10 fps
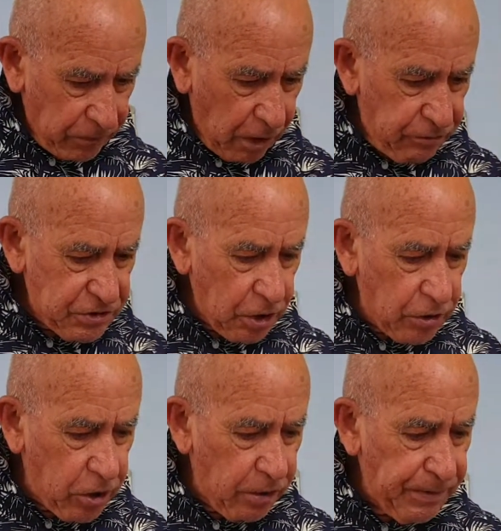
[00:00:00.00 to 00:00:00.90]
they
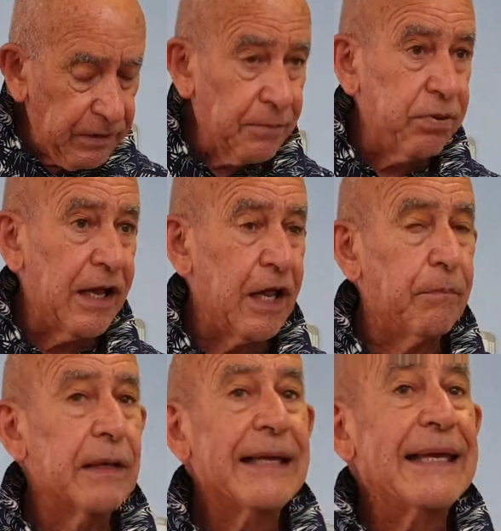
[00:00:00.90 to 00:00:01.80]
risk copping the
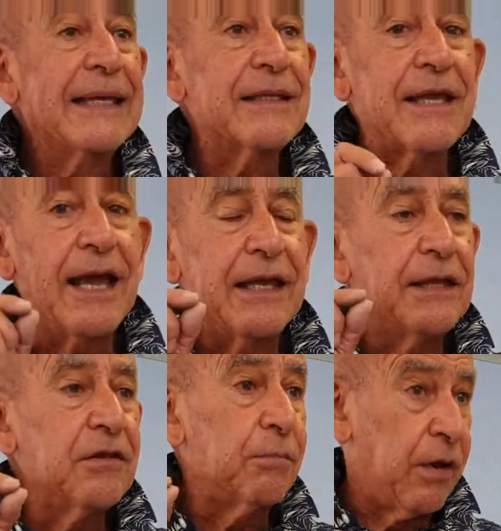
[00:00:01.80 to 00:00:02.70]
blame,
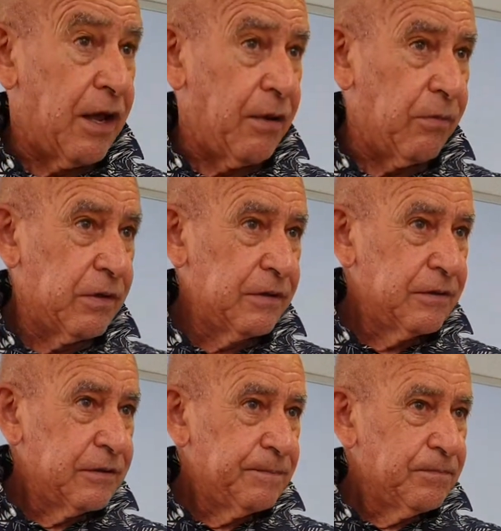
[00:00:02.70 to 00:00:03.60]
taking the blame.
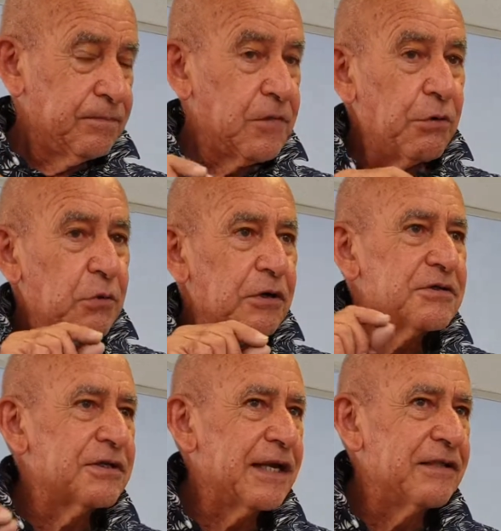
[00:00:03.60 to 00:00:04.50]
No one
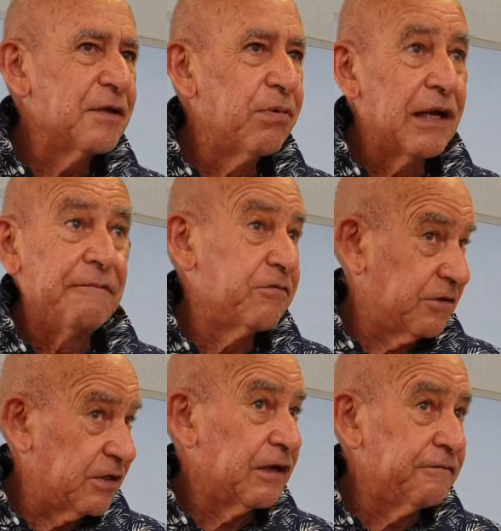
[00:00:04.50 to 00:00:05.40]
wants to take the blame for
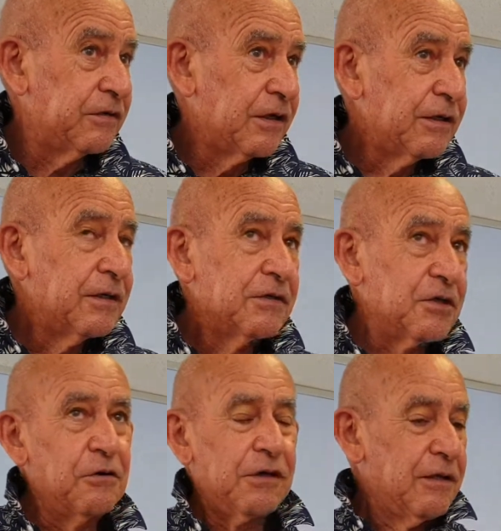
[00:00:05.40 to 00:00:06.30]
stuff,
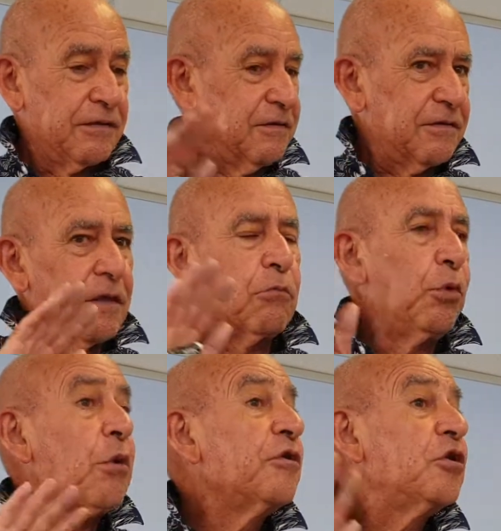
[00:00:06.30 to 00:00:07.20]
so
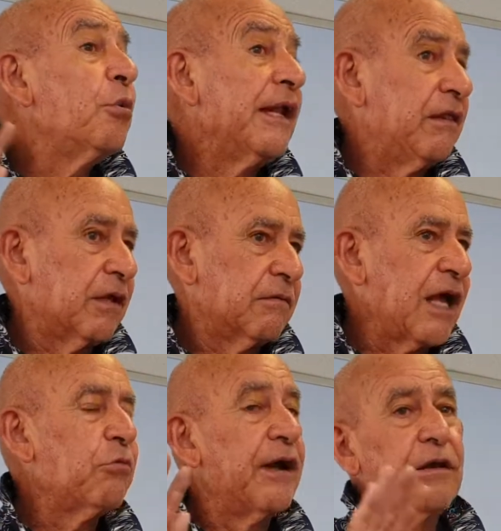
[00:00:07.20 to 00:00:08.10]
we won't do anything.
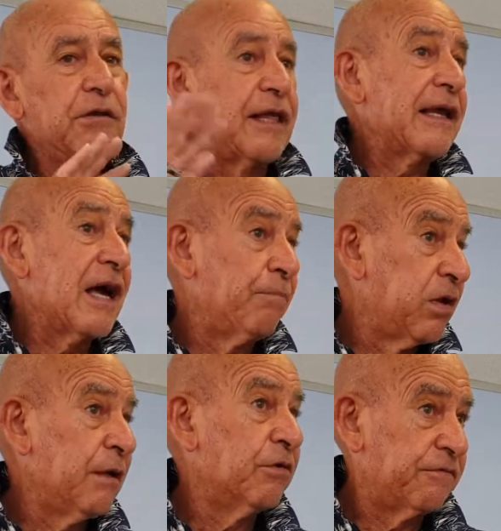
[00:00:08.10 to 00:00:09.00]
That way they can't
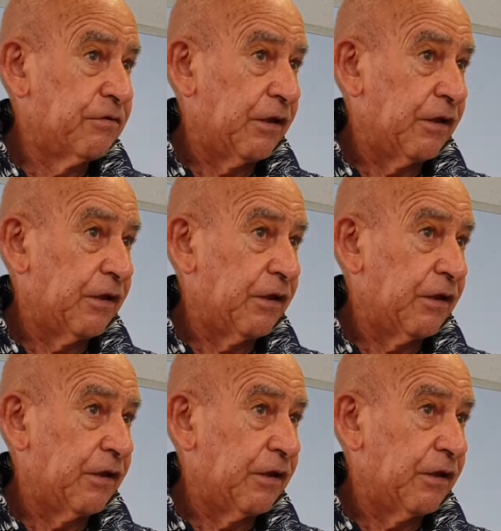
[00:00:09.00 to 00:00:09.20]
blame us for